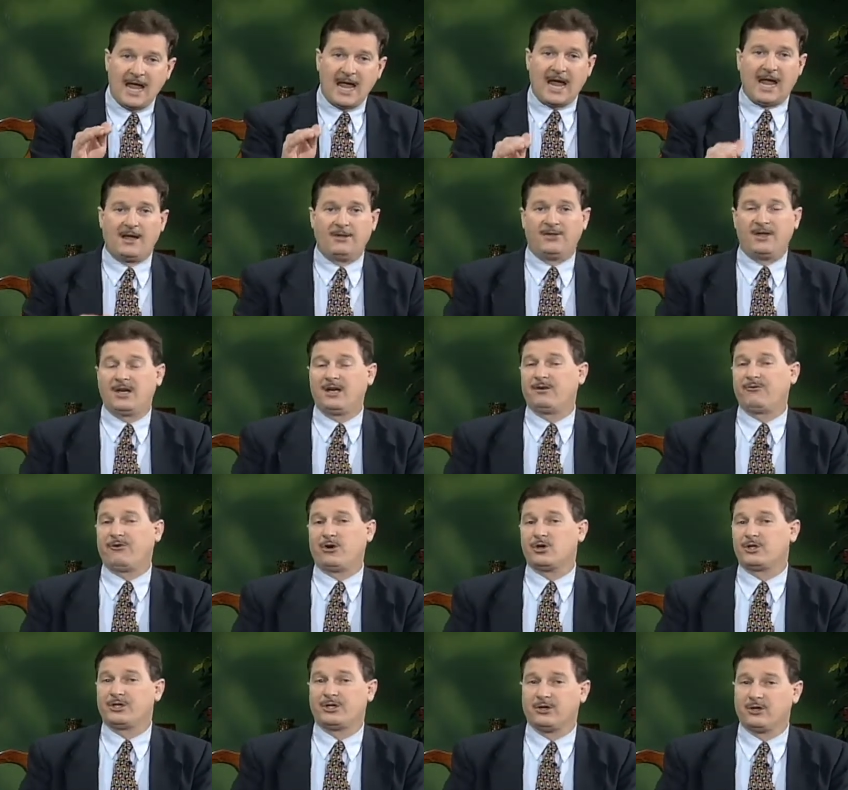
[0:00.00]
And then in
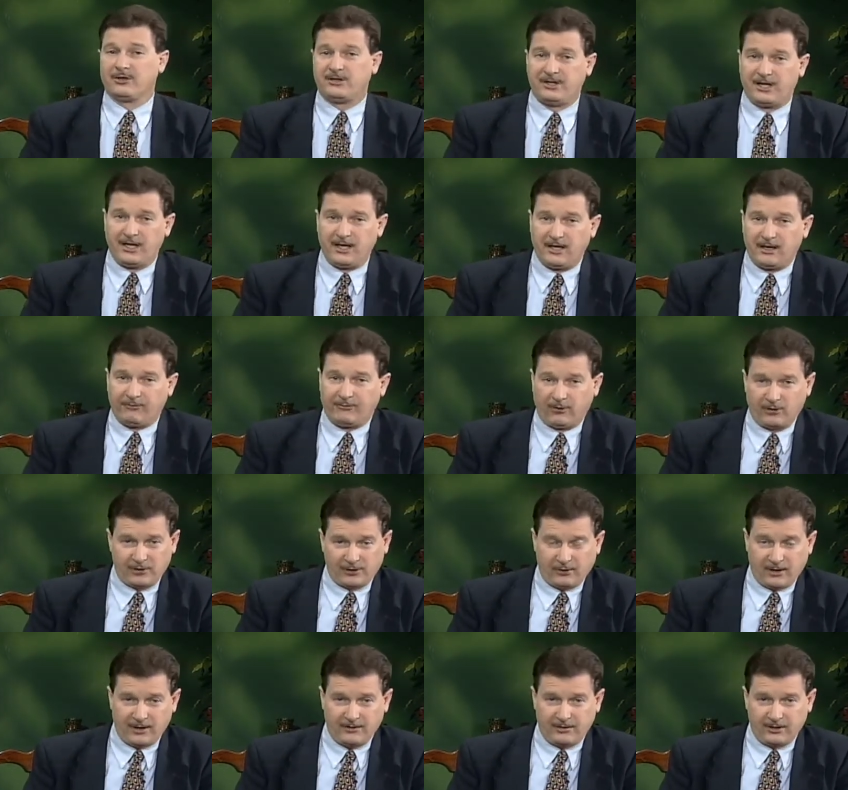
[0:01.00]
verse 13 of 1
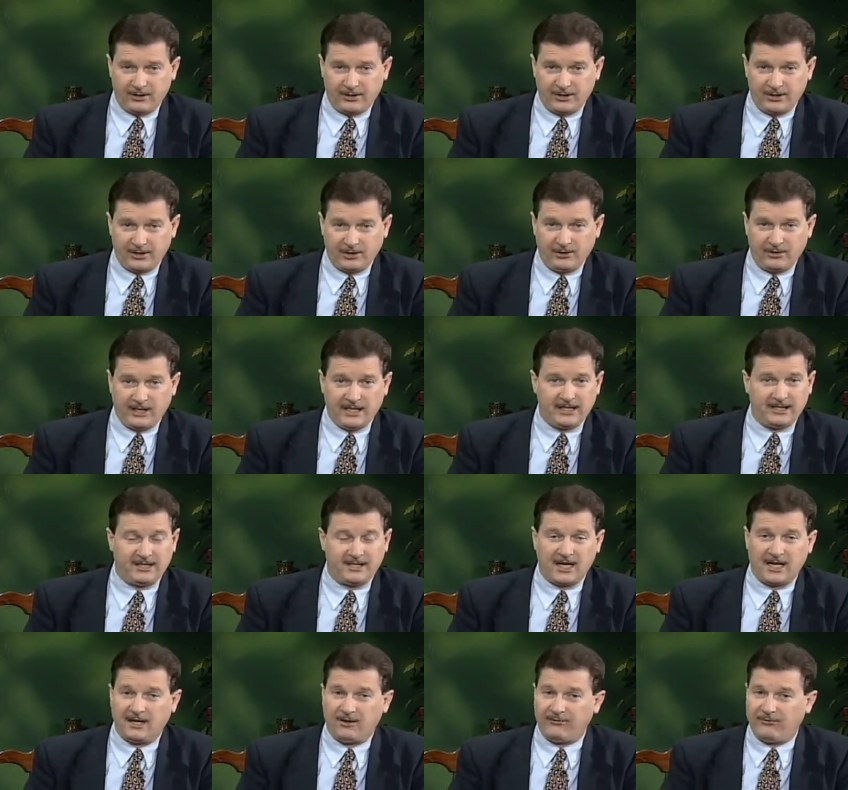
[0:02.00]
Corinthians 2, he
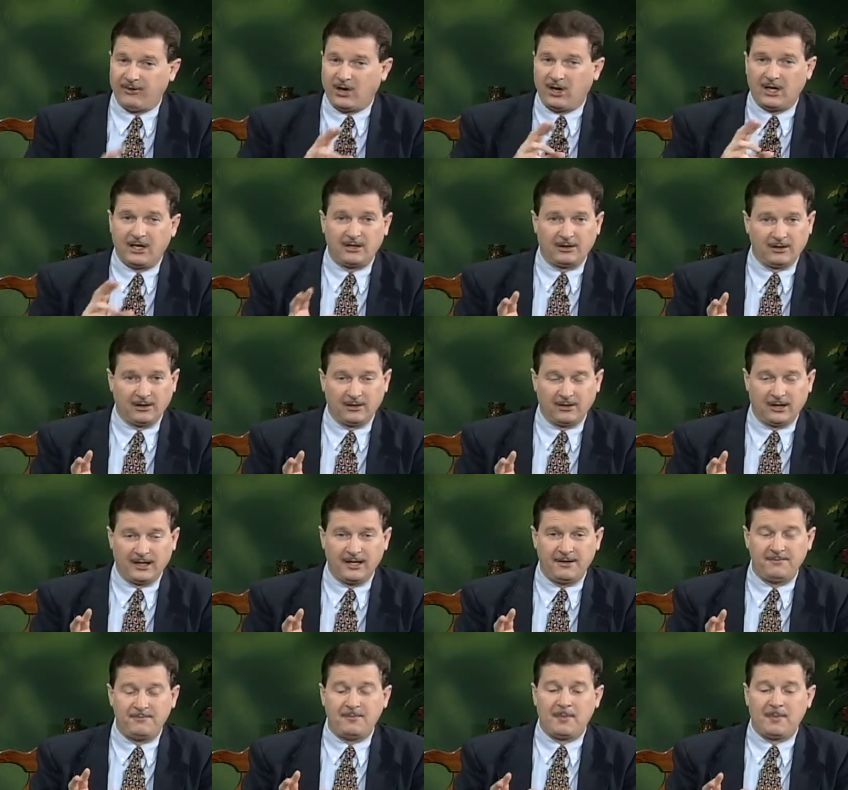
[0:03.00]
said it very clearly